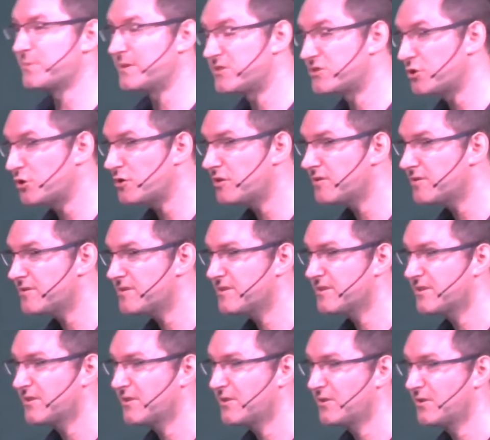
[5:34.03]
shouldn't,
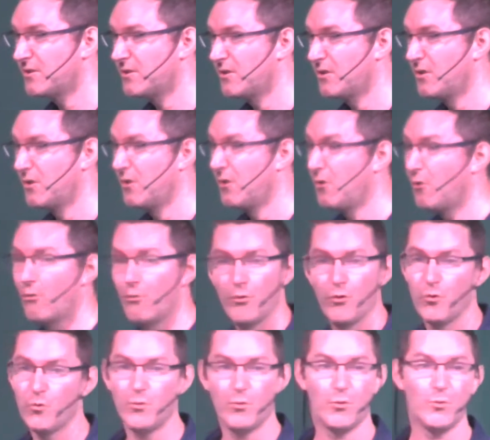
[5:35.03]

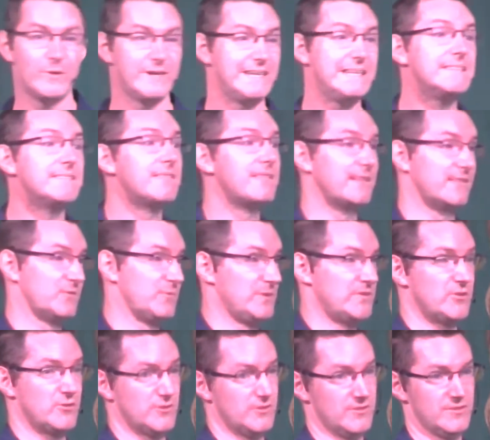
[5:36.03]
or we eat things we
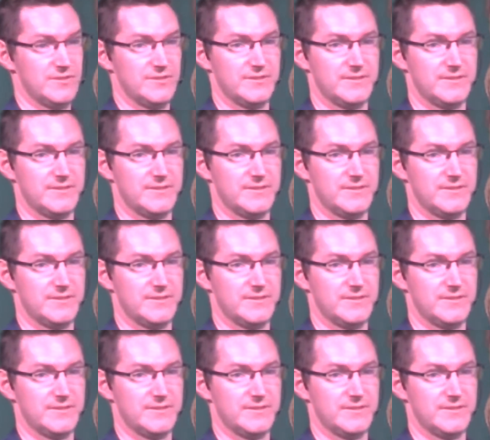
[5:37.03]
shouldn't.